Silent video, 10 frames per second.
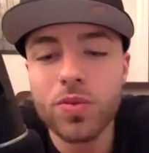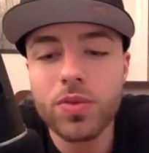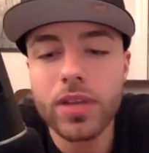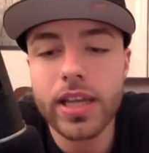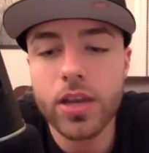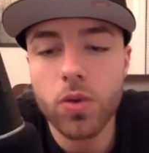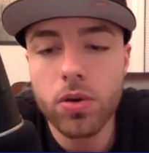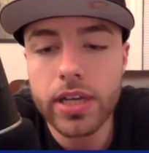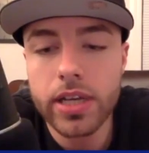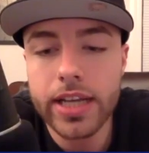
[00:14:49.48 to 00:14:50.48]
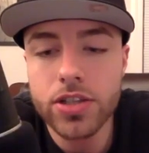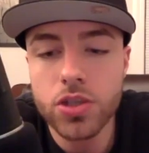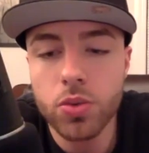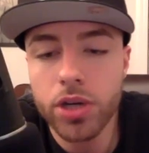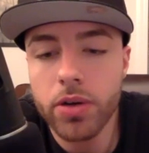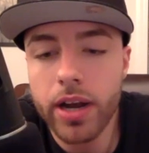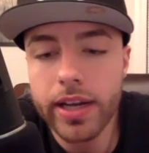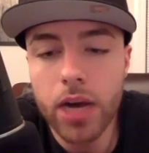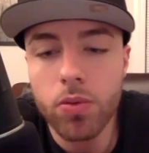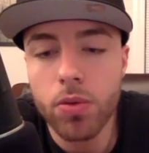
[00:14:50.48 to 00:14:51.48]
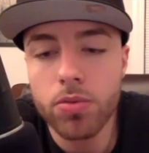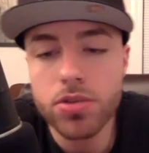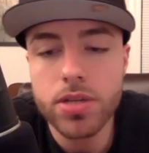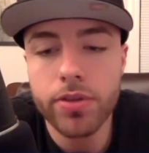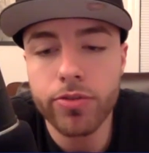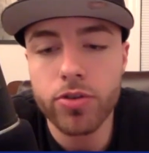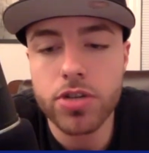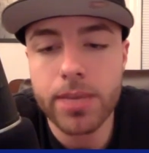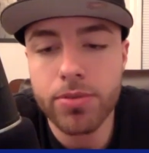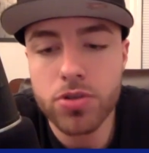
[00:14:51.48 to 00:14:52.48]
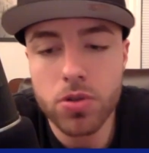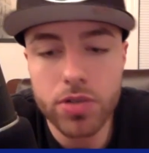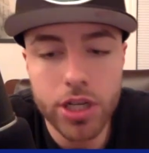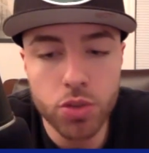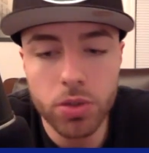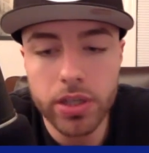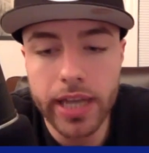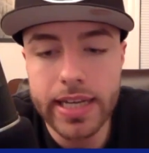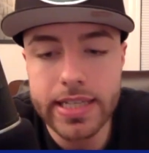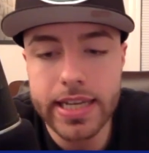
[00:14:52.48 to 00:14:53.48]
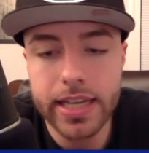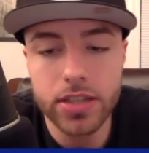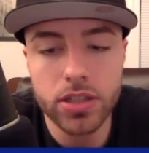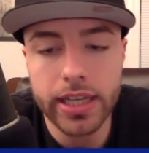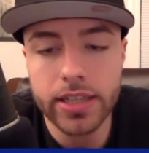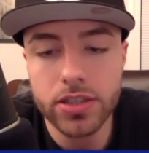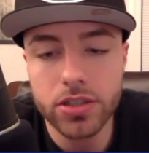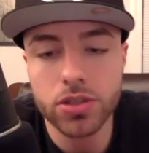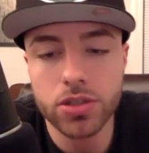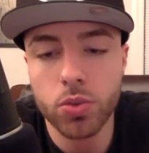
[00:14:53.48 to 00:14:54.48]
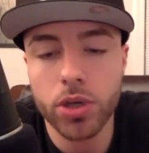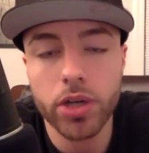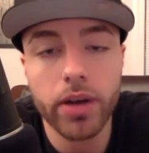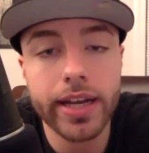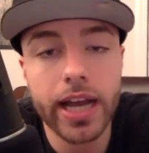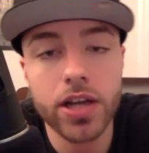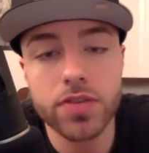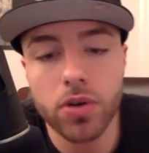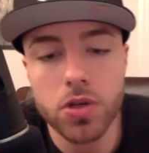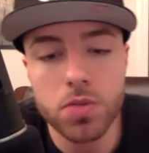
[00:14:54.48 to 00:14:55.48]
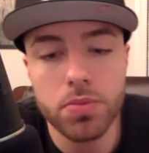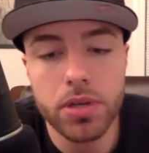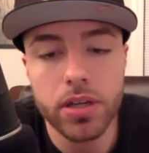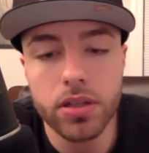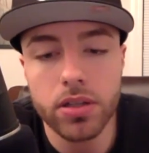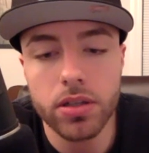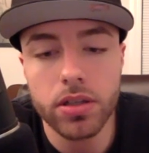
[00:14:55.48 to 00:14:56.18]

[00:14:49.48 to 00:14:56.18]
In order to get to where you're at now, what were some of the first stepping stones that you really had to take to get to where you're at now, as far as being